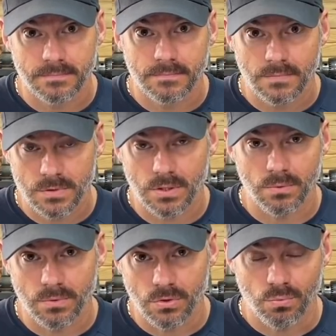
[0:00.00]
So
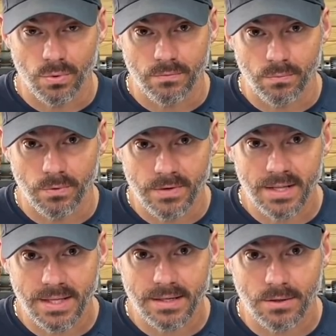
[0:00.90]
we've got
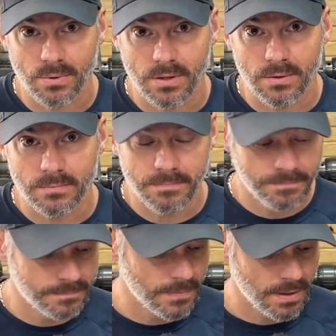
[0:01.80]
that going on.
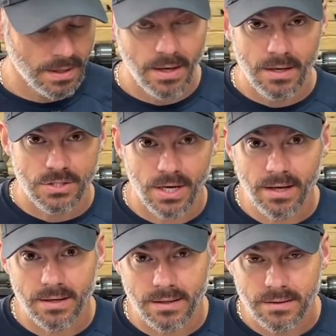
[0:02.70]

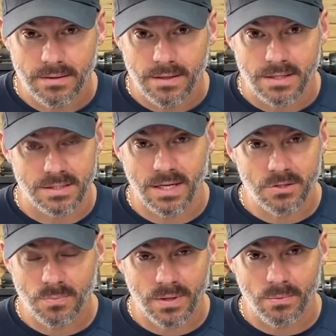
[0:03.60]
China is
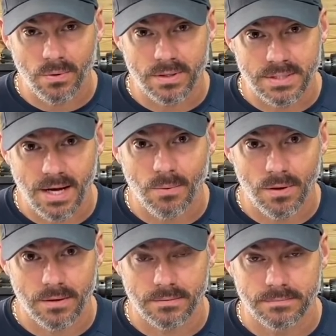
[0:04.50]
desperately wanting
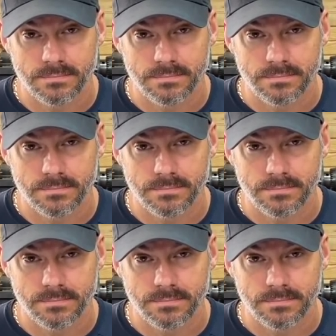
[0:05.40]
Taiwan.